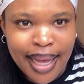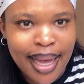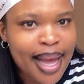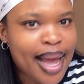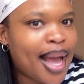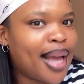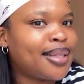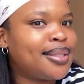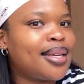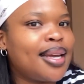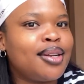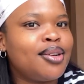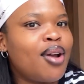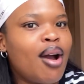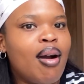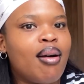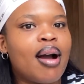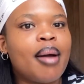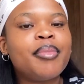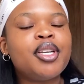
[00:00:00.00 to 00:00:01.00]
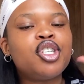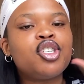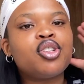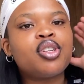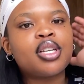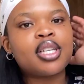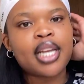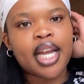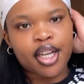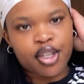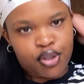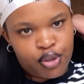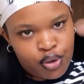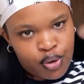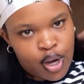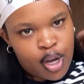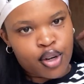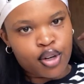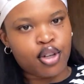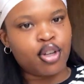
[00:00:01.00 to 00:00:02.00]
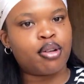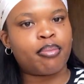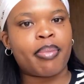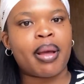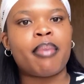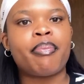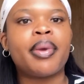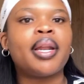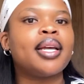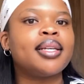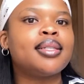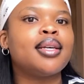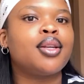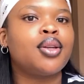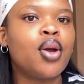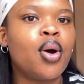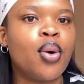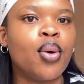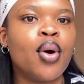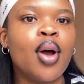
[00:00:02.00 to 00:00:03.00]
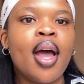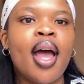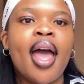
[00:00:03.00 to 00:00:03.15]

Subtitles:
I said no. I mean, she's like, do you know how to cook pap? And I said no.